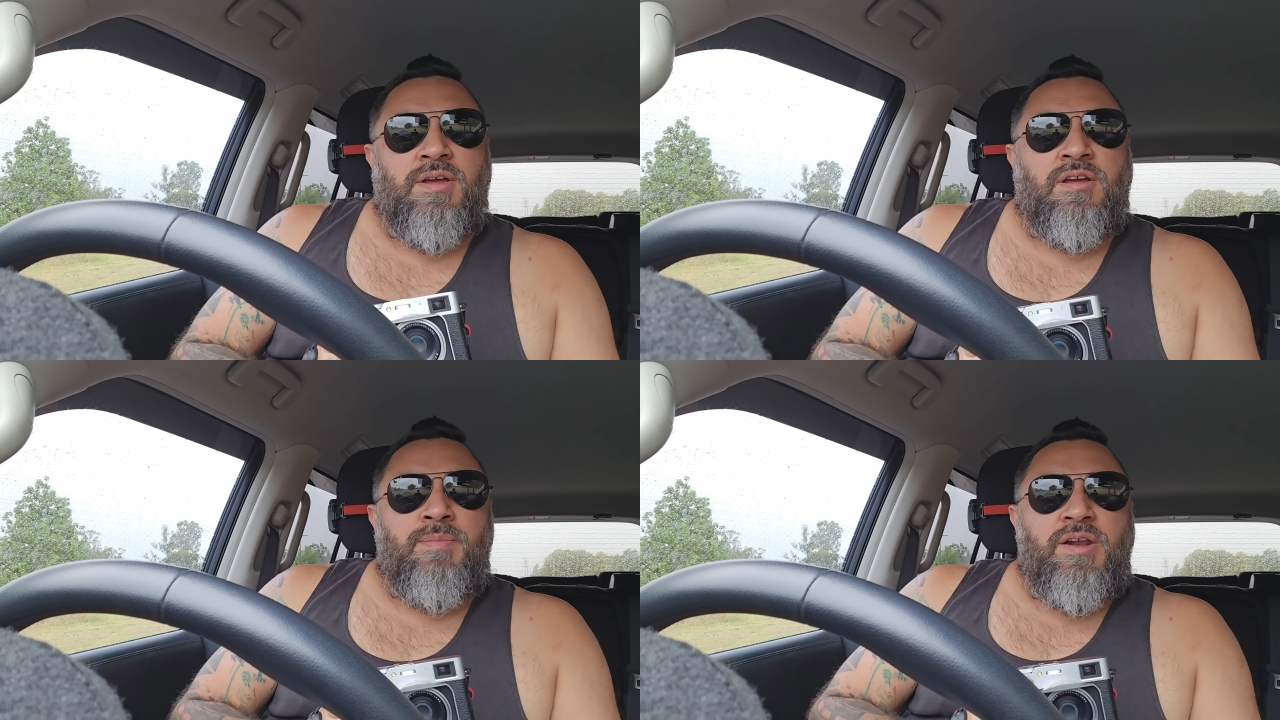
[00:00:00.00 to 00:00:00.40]

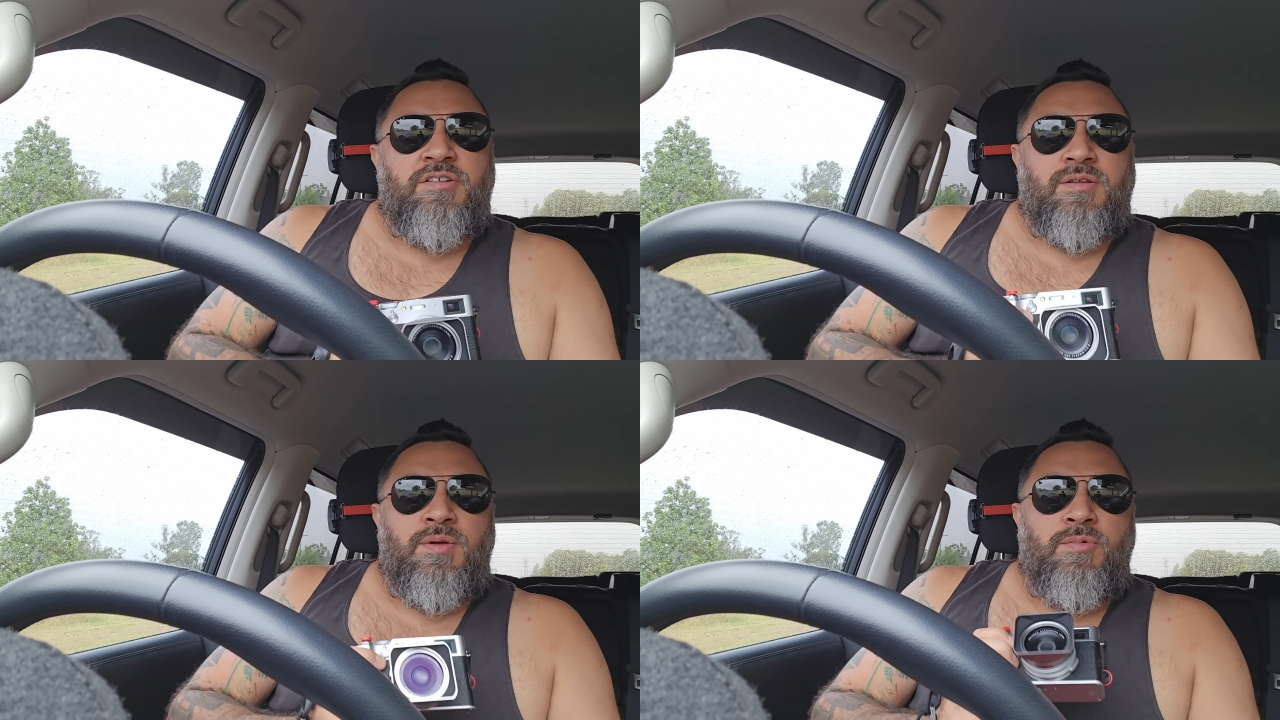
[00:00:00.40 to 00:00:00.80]
and I
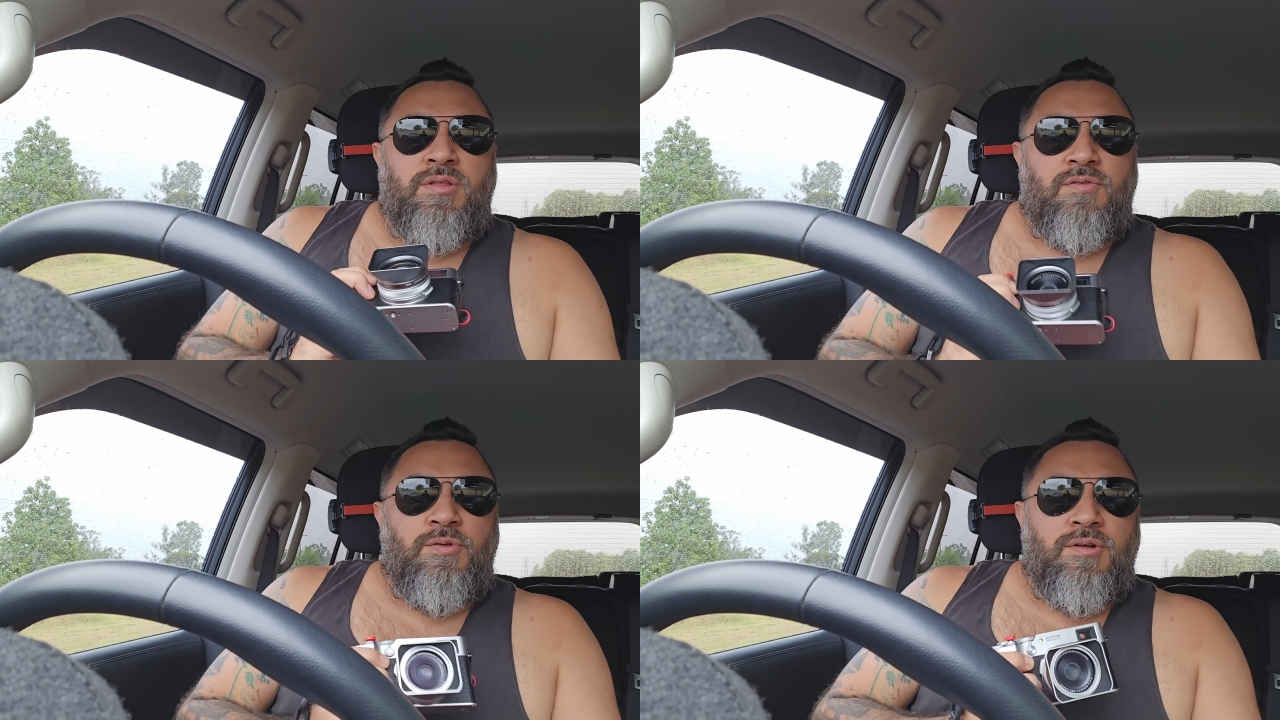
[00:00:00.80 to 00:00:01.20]
managed to be one of
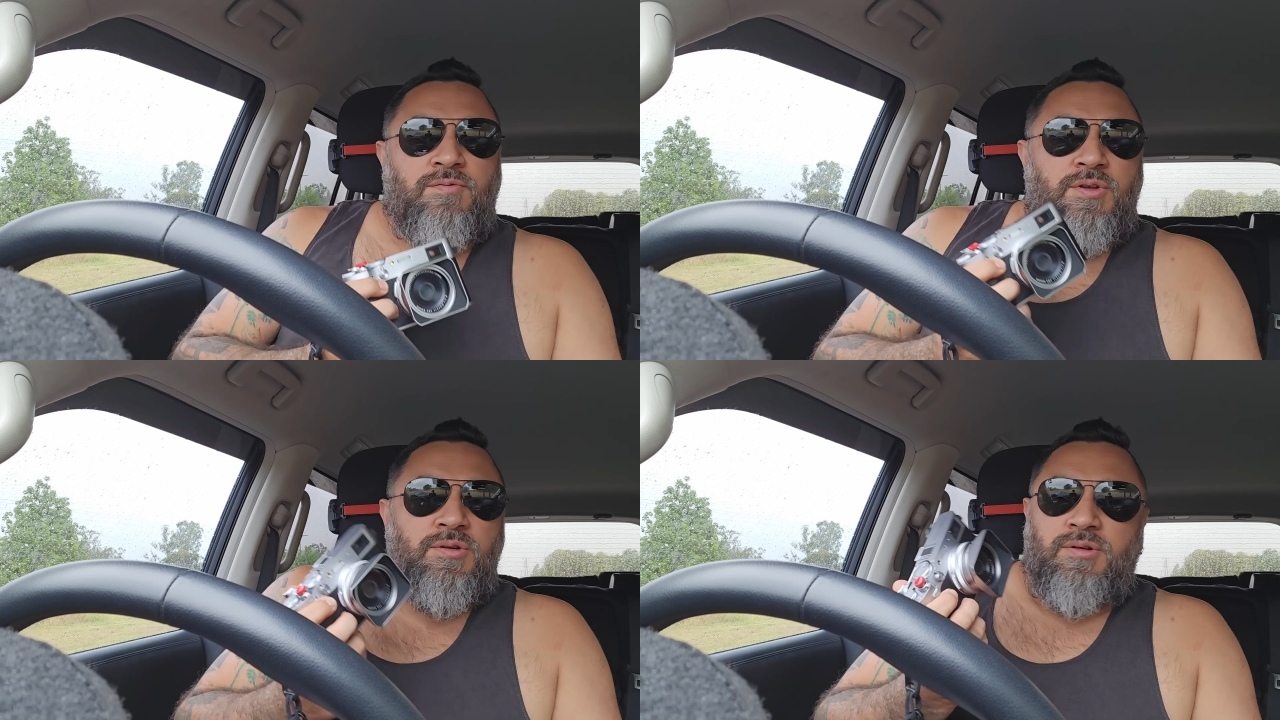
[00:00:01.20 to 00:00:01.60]
the first
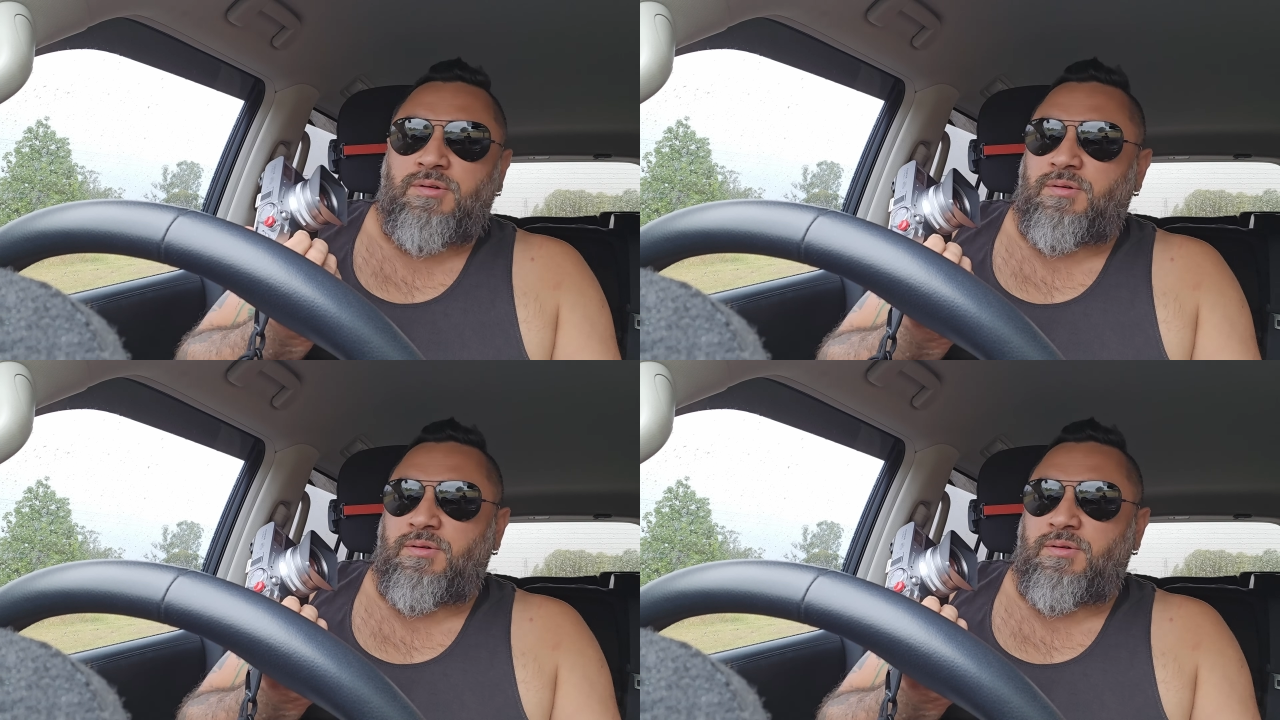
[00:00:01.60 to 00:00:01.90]
few